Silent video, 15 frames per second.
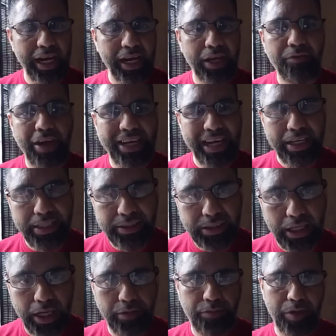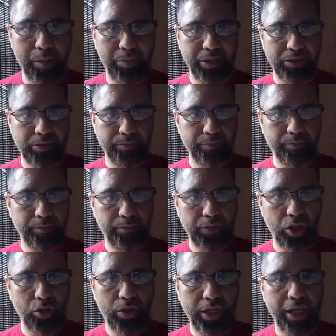Invite at least 10 families.
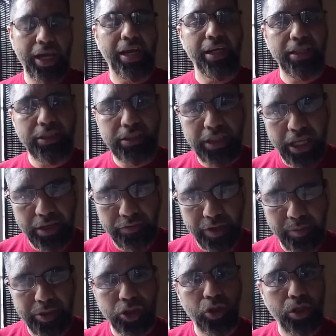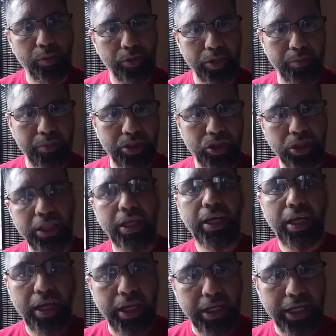Okay, at least 10 families to come to the masjid
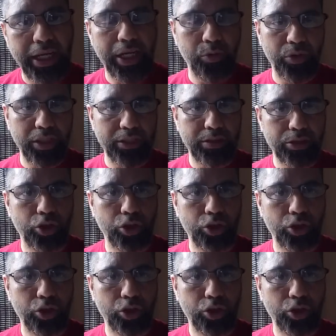and eat with us.